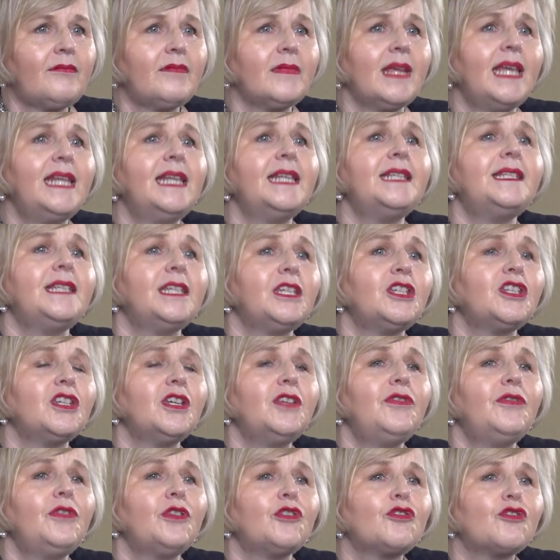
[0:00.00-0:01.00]
In
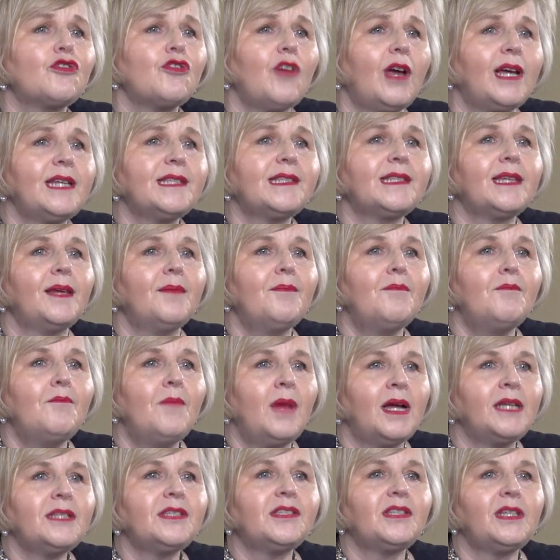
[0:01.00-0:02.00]
addition, the Trust
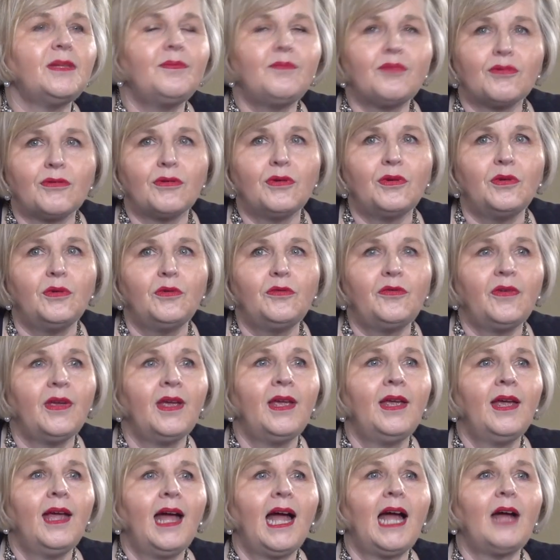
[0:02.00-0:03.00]
must improve
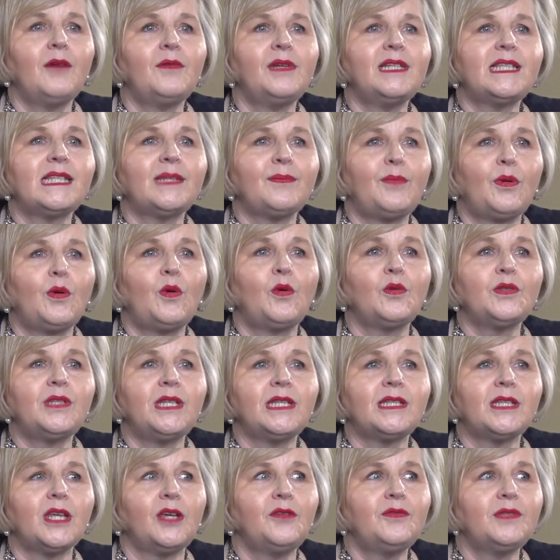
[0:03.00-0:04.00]
how it supports
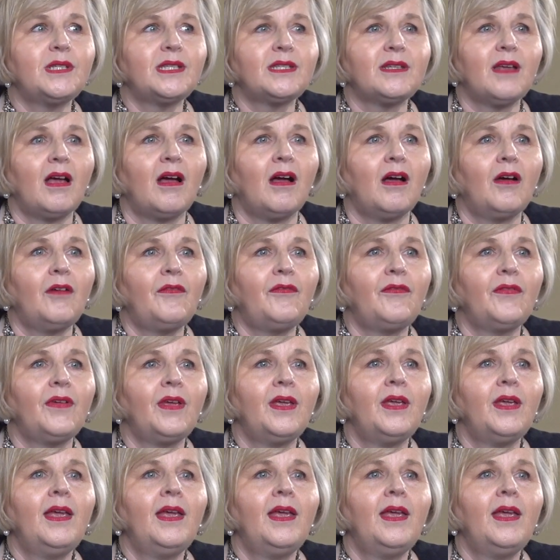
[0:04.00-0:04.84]
its own staff